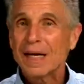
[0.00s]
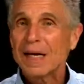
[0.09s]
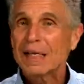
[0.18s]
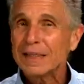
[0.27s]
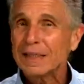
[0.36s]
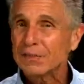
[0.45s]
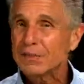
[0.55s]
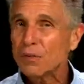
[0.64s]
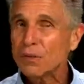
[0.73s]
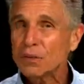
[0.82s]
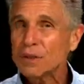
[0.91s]
And these
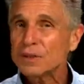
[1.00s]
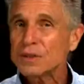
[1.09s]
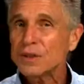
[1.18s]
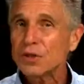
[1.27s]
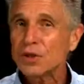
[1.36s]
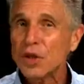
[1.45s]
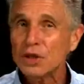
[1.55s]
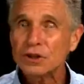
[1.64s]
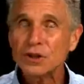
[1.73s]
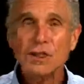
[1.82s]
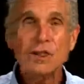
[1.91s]
forces are
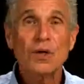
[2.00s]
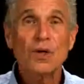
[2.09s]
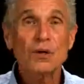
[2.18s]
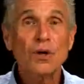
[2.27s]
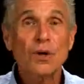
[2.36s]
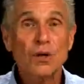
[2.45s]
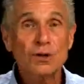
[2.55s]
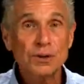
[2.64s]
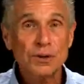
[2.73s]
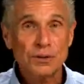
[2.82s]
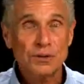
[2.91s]
largely
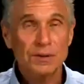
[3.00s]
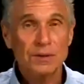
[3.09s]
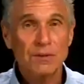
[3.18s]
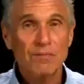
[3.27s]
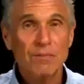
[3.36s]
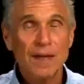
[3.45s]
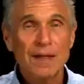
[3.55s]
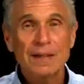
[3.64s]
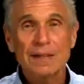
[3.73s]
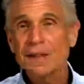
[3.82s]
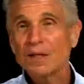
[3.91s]
unconscious.
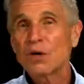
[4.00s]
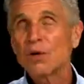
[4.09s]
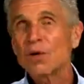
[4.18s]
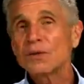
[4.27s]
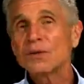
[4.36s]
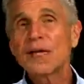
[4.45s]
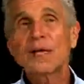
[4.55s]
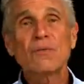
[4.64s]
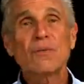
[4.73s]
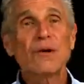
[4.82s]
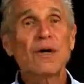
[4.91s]
They go into
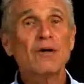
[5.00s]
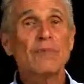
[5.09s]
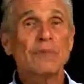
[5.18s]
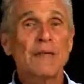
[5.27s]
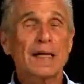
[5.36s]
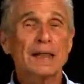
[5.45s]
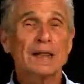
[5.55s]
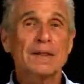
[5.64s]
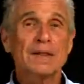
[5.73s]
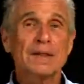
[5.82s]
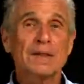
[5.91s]
that realm that
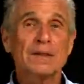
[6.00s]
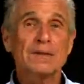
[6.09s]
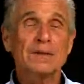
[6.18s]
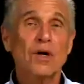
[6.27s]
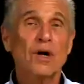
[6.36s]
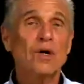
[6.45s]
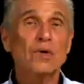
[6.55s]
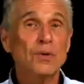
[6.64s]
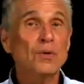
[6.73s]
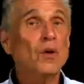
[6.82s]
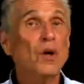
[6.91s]
the Carl
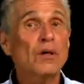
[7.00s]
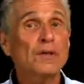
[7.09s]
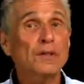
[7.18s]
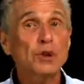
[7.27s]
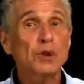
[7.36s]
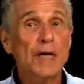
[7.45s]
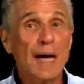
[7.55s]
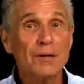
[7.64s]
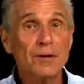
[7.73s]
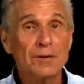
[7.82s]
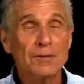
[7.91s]
Jung called the
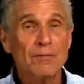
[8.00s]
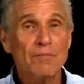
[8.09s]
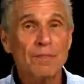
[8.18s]
shadow.